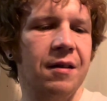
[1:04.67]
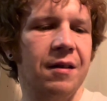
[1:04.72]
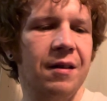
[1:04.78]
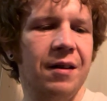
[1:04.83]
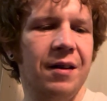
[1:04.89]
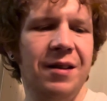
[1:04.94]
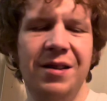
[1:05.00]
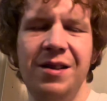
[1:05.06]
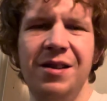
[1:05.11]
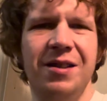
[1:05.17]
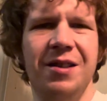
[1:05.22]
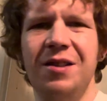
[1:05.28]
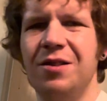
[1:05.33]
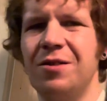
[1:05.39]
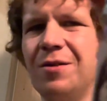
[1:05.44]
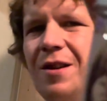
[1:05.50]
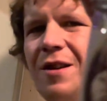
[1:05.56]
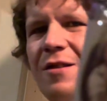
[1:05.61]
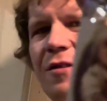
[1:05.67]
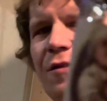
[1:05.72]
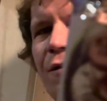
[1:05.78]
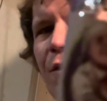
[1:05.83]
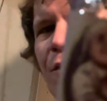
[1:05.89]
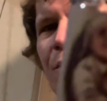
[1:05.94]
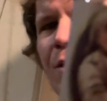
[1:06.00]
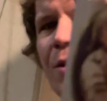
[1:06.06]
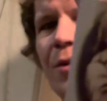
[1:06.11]
That's just a strange
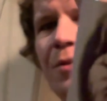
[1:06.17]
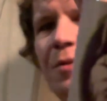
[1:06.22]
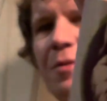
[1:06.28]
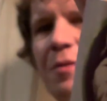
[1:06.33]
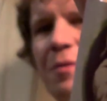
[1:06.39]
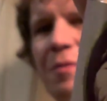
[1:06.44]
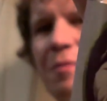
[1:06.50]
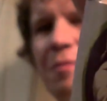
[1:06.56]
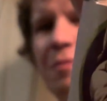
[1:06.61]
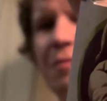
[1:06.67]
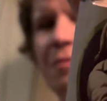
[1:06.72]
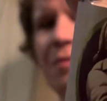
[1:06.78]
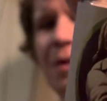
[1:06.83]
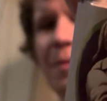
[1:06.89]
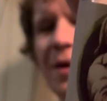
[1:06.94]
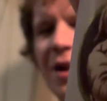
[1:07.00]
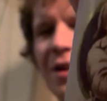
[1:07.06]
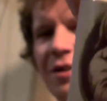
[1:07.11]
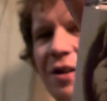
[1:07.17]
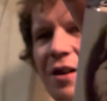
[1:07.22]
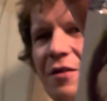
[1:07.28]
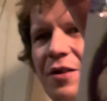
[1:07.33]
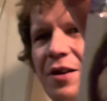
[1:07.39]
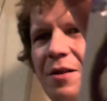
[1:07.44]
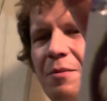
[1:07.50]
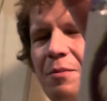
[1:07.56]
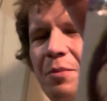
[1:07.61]
photo. I mean, I love
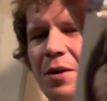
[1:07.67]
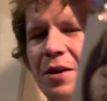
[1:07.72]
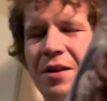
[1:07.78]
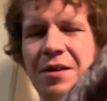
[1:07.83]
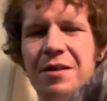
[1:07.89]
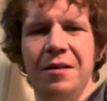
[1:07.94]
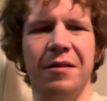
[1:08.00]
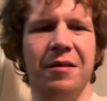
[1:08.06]
it, but